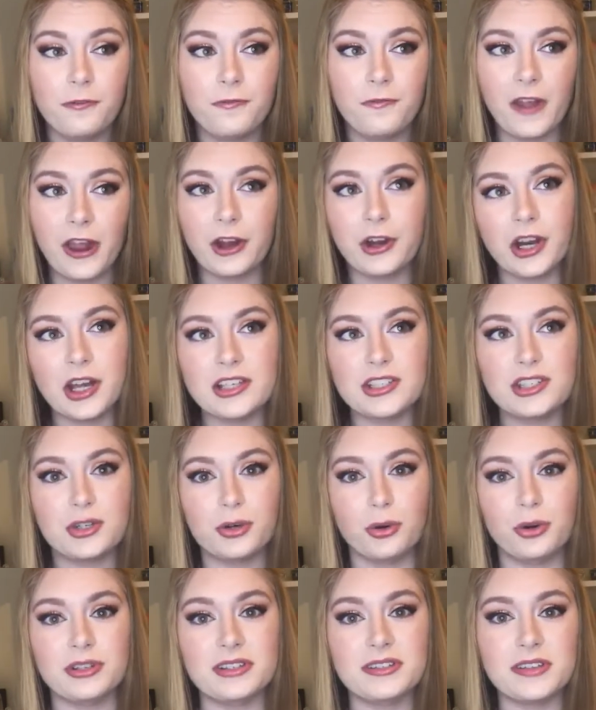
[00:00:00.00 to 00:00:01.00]
fairest
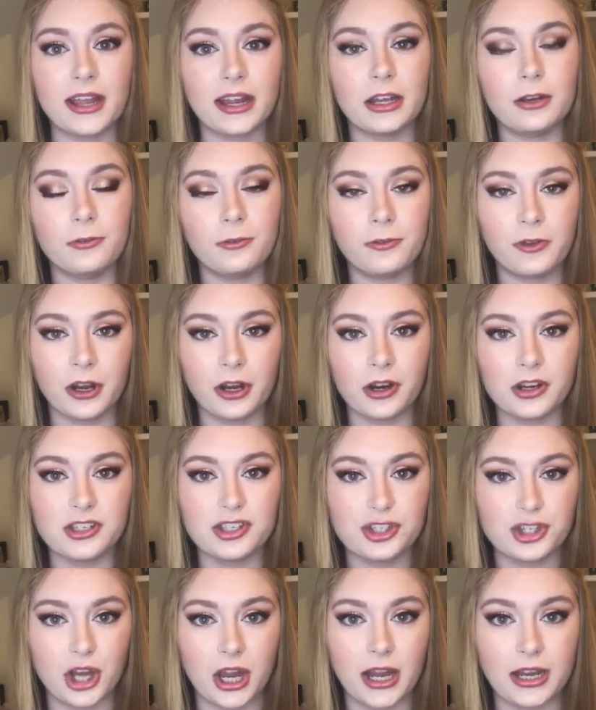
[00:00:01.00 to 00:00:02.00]
or second
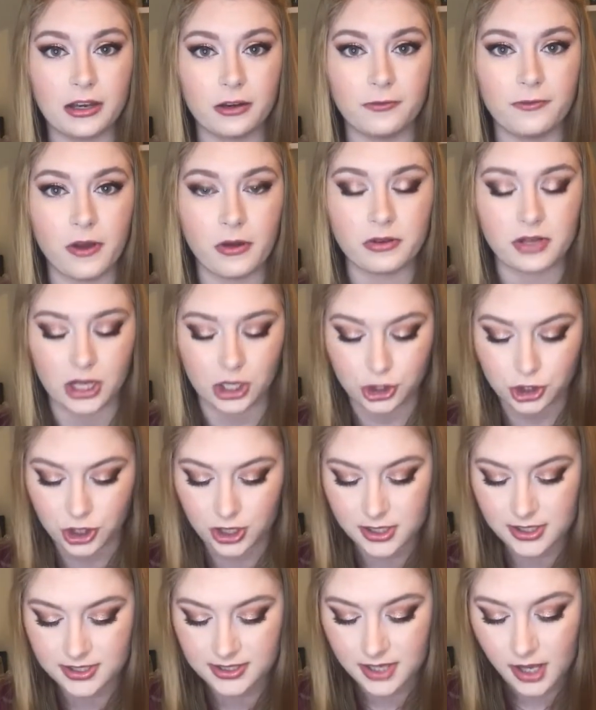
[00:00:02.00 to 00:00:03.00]
fairest shade in
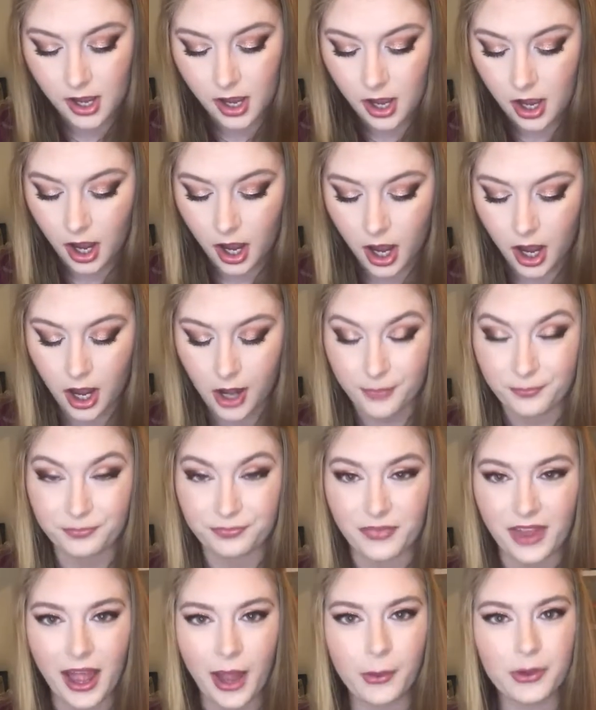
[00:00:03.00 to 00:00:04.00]
foundations,
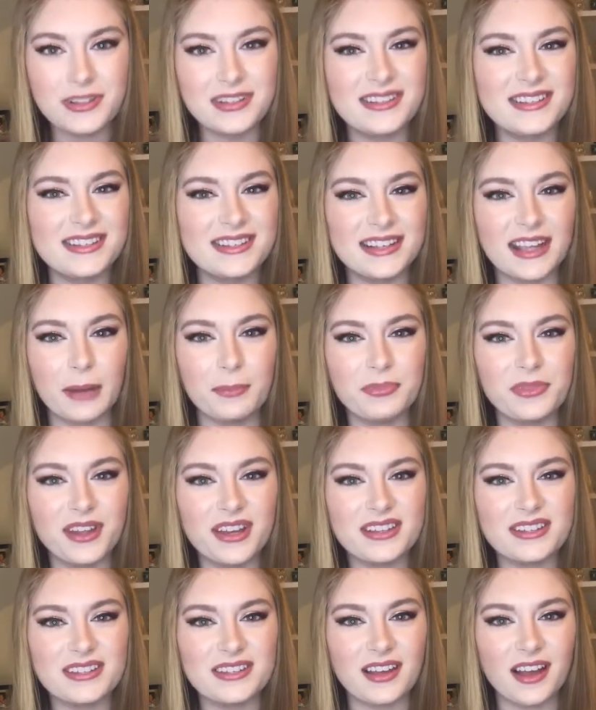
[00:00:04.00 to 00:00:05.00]
I would skip
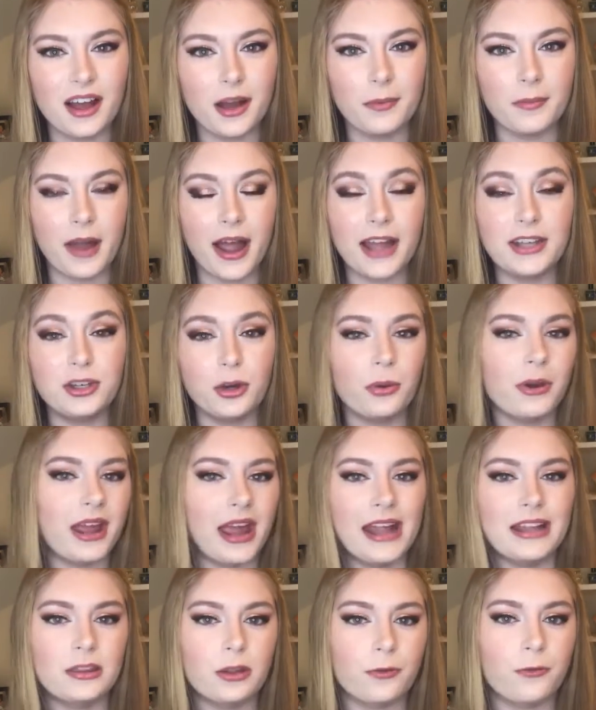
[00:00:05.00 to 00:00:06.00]
this. I don't
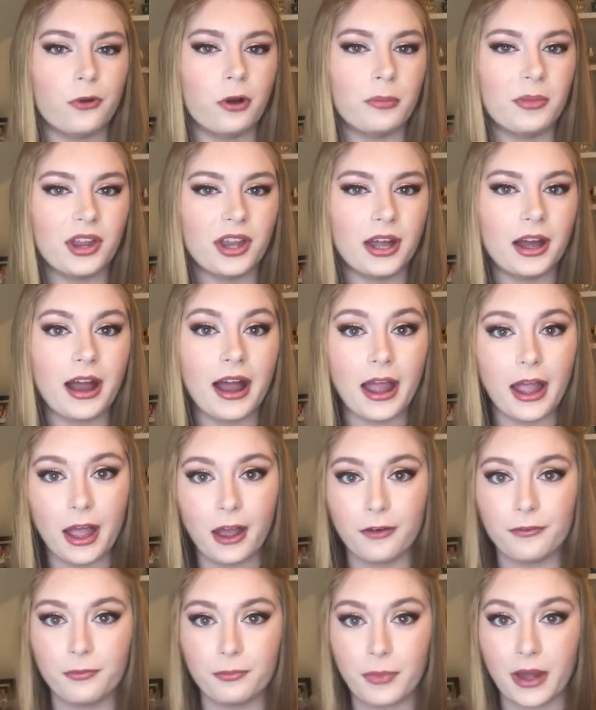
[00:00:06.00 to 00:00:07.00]
hate the formula. I
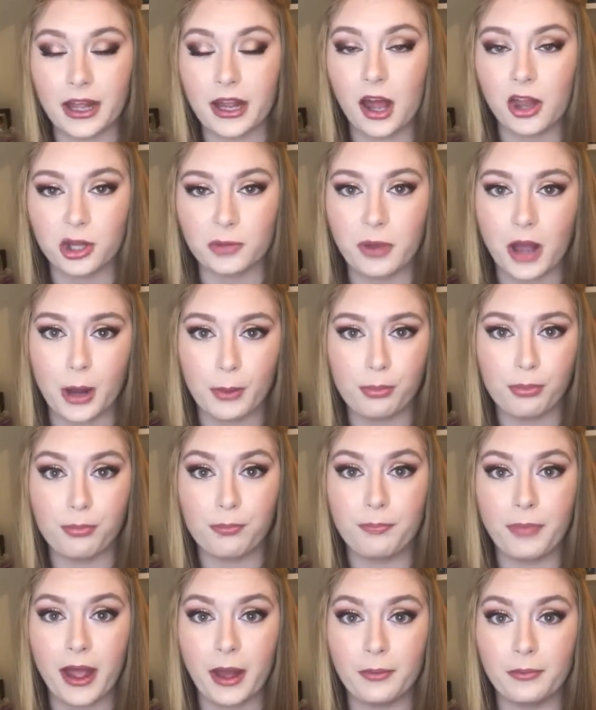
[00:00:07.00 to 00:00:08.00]
have my
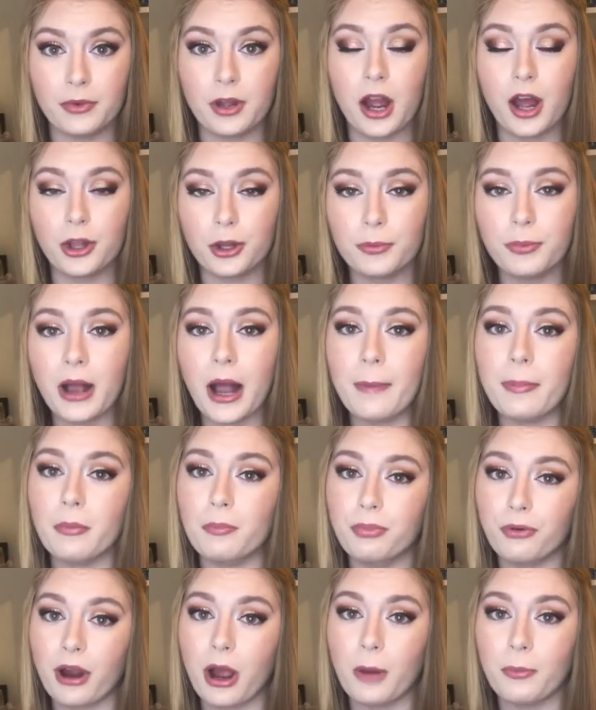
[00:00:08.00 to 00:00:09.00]

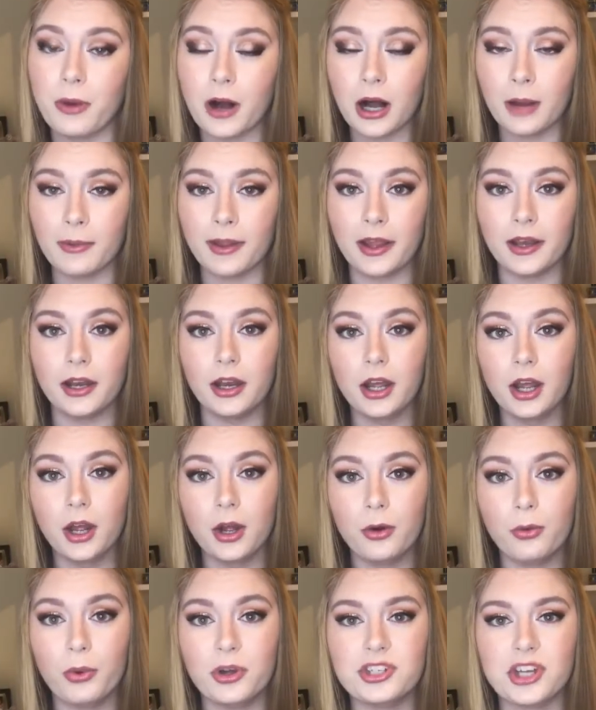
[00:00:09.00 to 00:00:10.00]
ColourPop Brow Pomade,
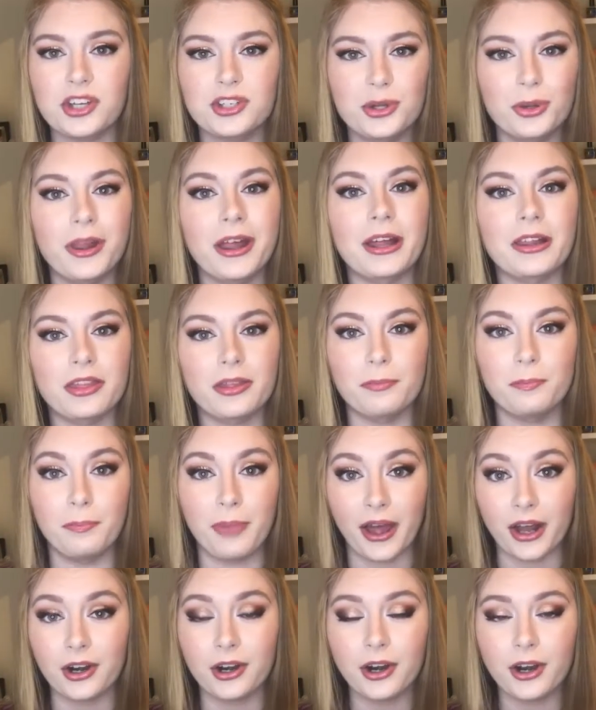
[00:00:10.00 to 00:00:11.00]
which I do like
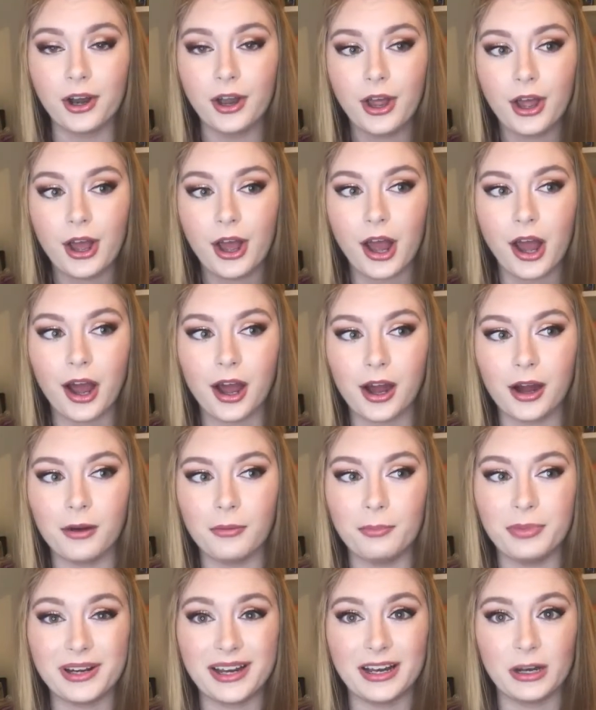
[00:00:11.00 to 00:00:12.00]
better,
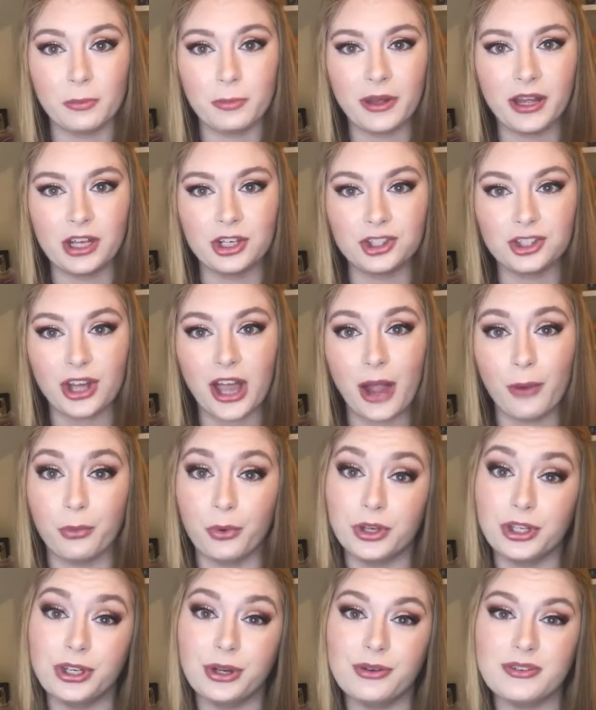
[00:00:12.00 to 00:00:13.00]
but in a pinch, I
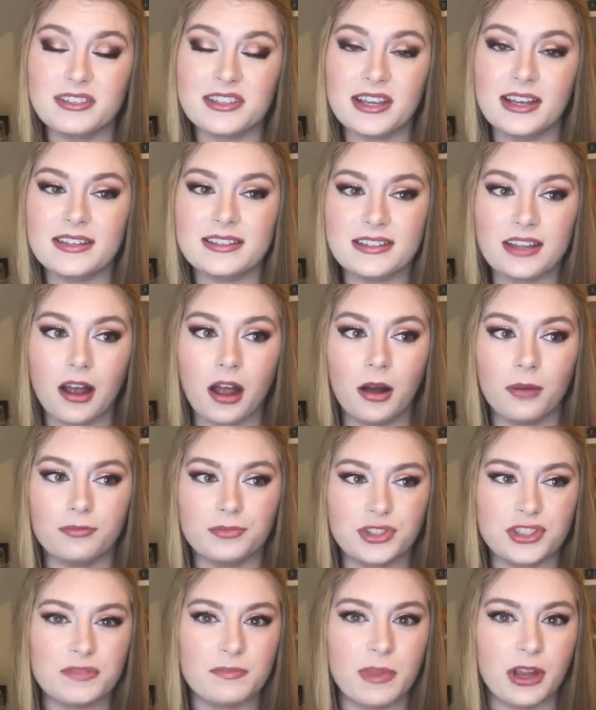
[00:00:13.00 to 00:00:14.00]
would use this.
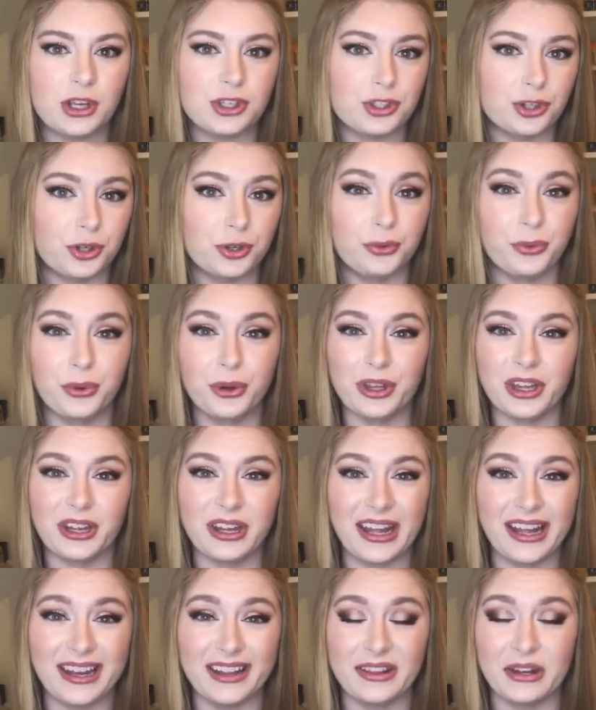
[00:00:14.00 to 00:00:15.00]
Just make sure you really
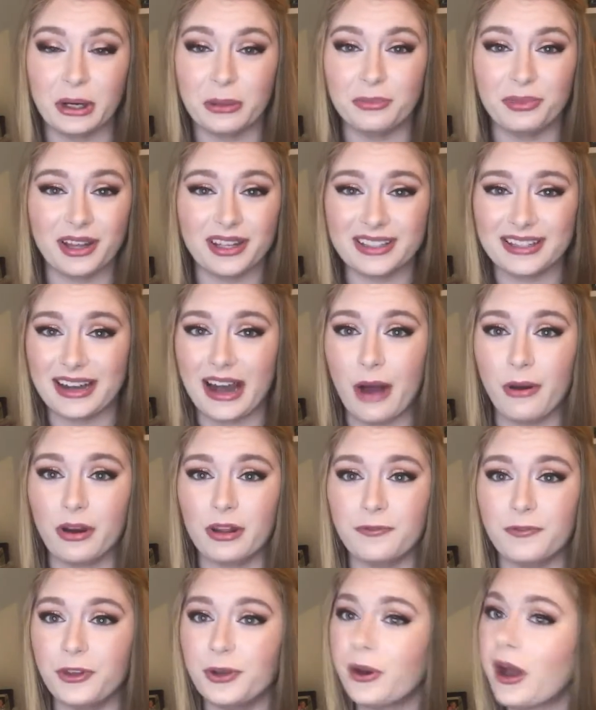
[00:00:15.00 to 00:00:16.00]
get in there and blend it out
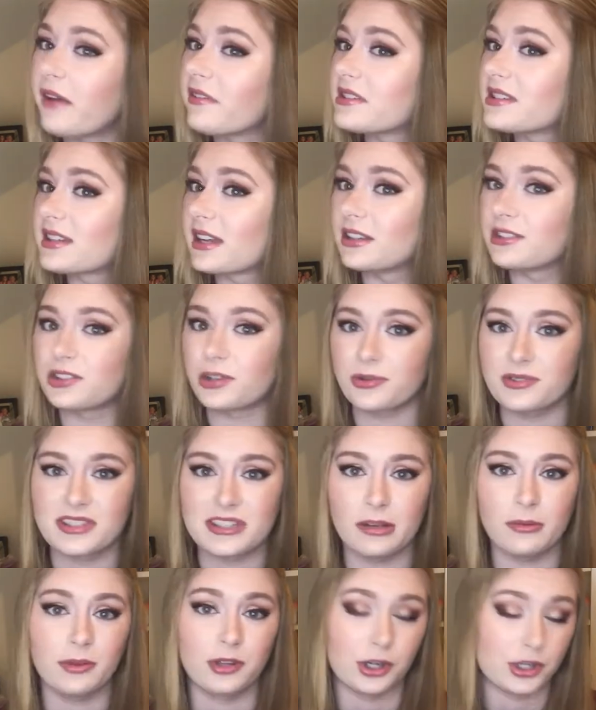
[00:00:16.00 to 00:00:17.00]
if you have a skin tone
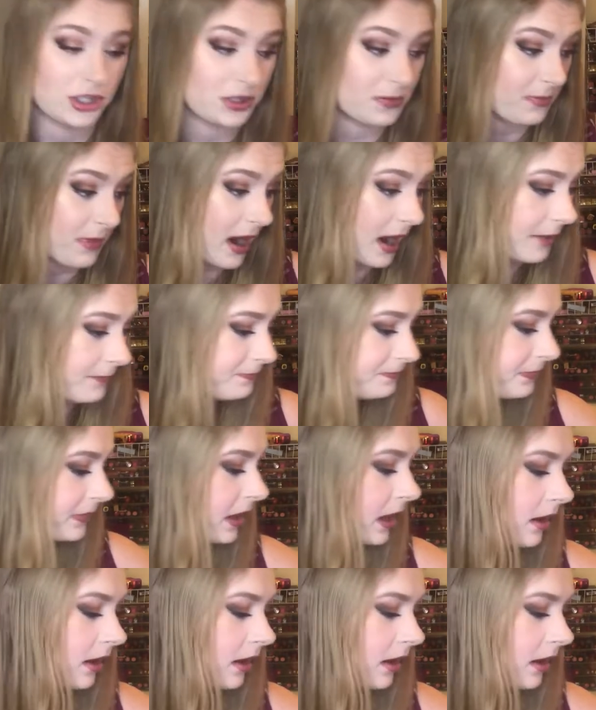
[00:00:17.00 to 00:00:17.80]
similar to mine.